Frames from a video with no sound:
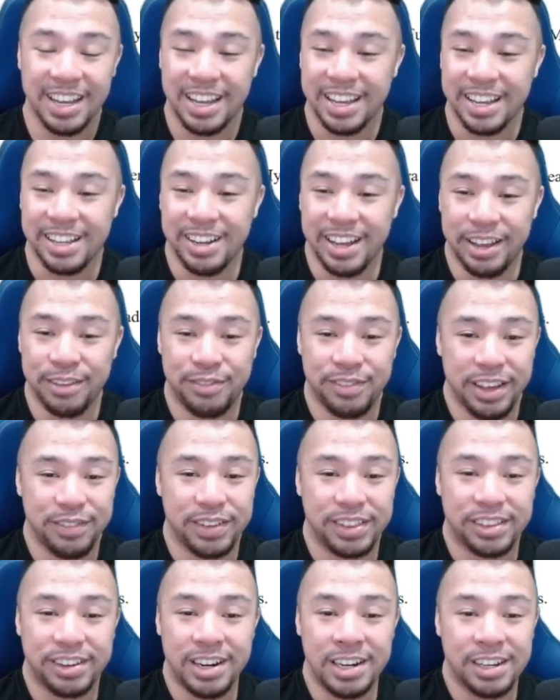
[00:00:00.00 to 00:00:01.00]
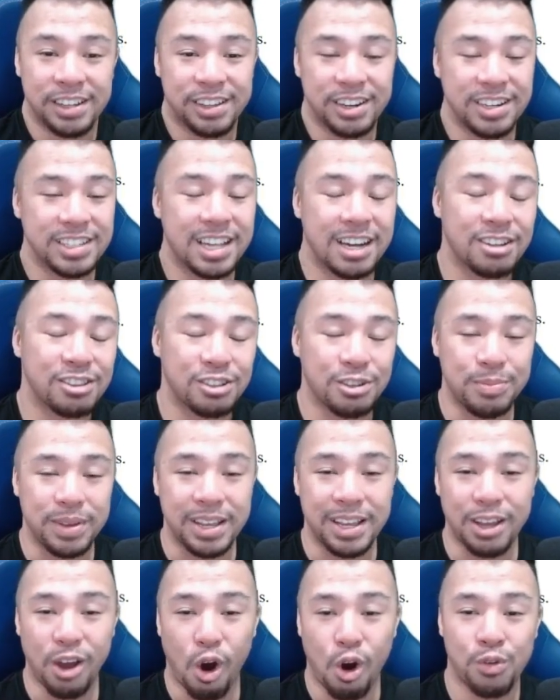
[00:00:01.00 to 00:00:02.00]
you know if, if it tur turns out to
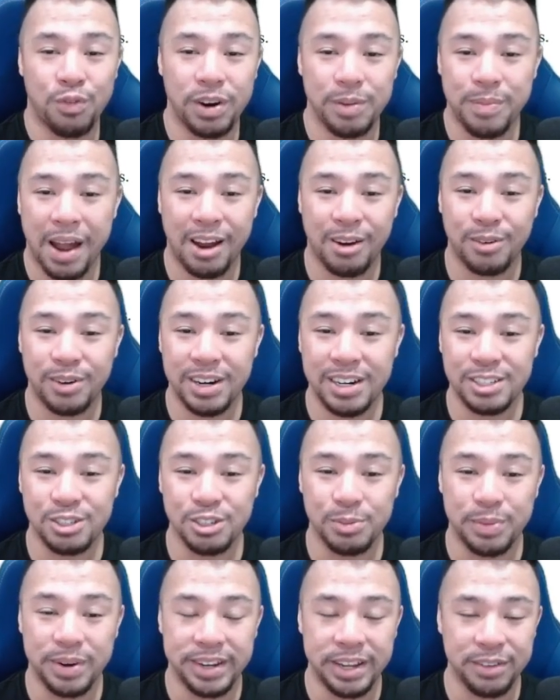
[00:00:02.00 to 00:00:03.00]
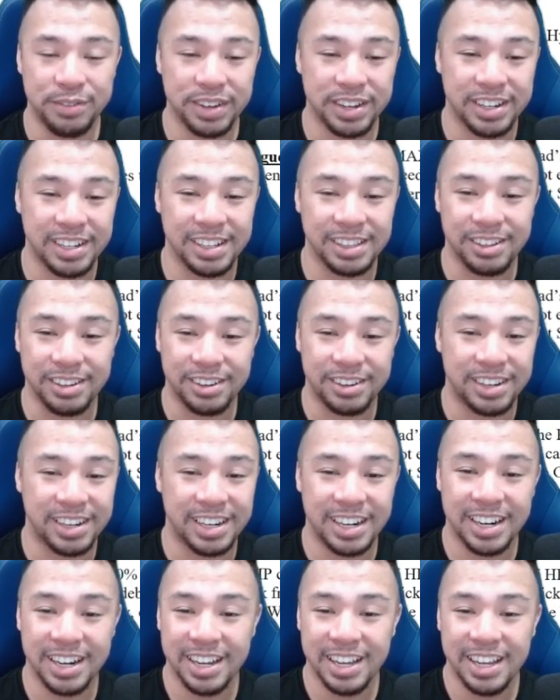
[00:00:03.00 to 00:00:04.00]
be overpowered, super difficult,
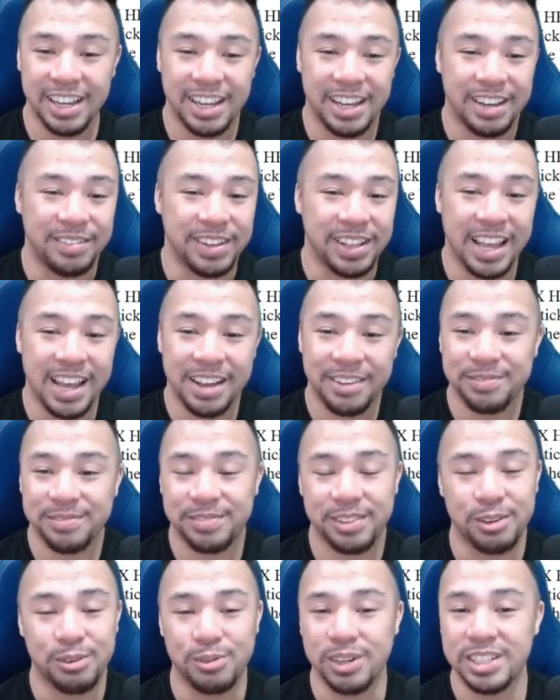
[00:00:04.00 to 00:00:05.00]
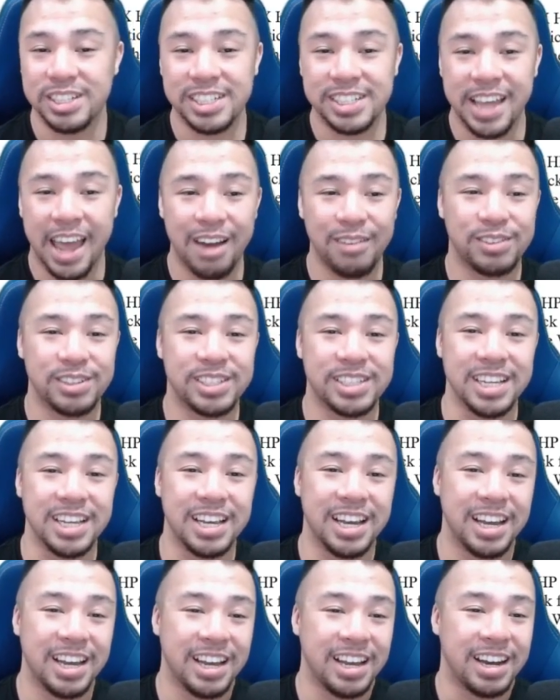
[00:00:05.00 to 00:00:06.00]
or but yeah, we'll just have to
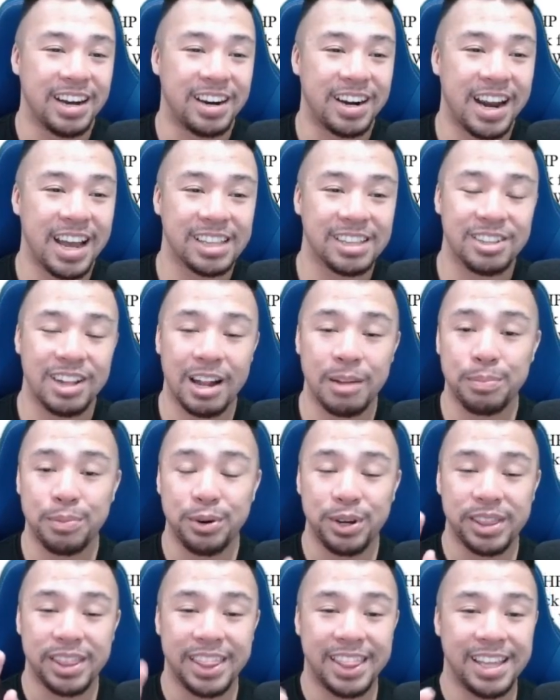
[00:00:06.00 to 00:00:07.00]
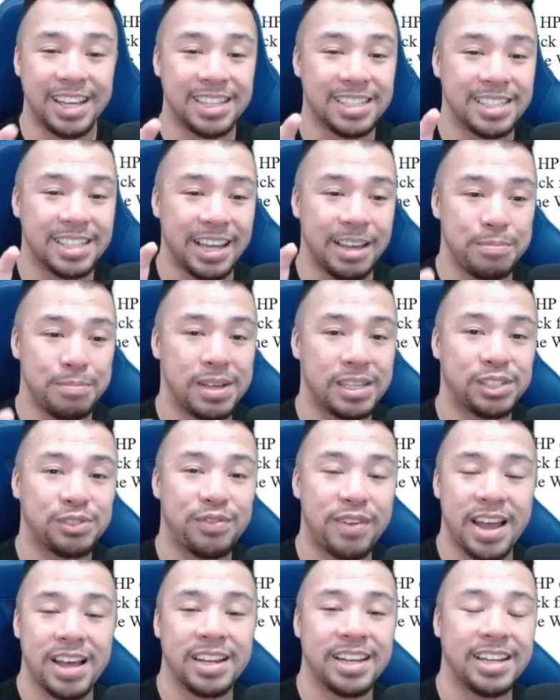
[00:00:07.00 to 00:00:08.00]
see. All right, so I'll put this image
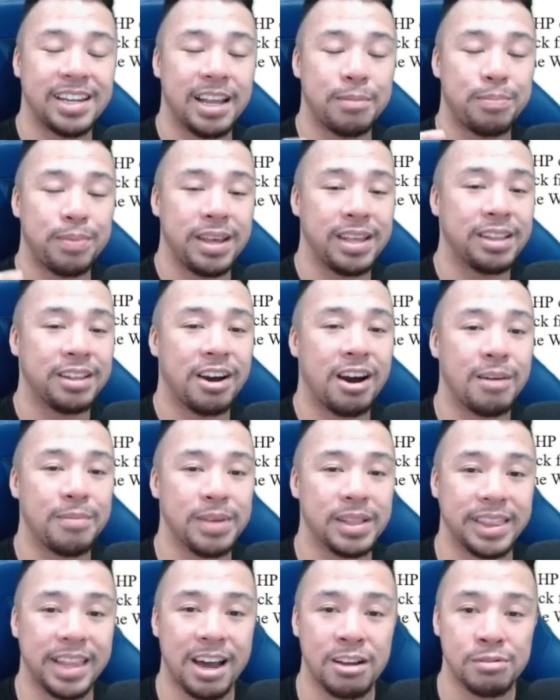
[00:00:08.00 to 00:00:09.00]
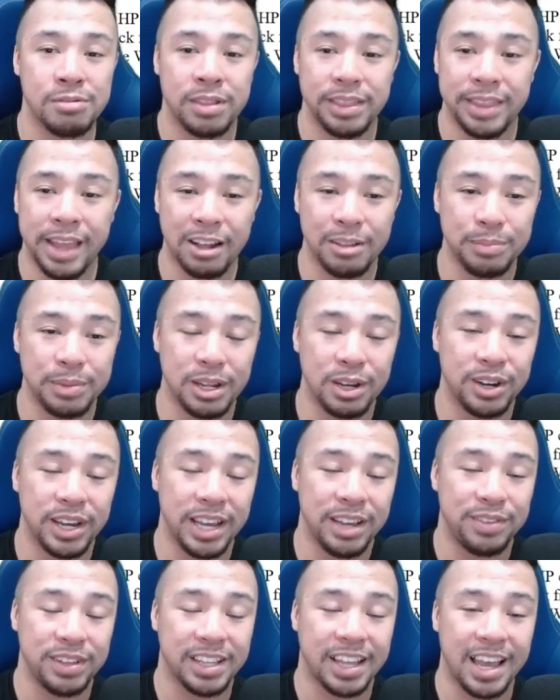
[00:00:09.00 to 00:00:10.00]
file in a pinned comment down, down below
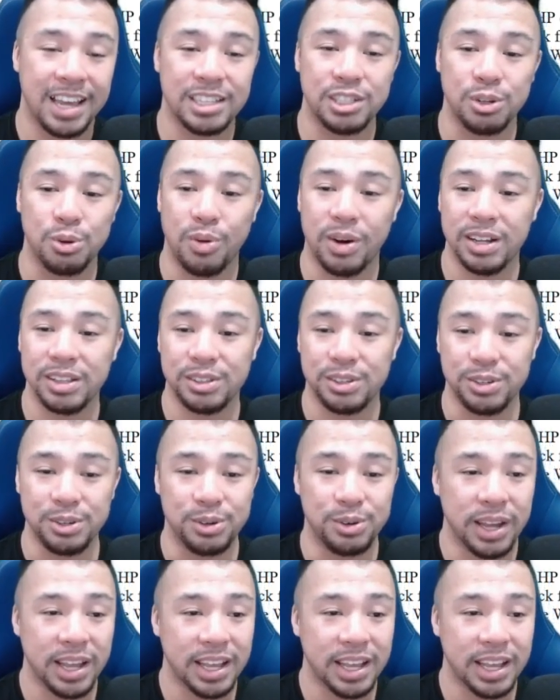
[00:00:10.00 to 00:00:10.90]
if in case you want to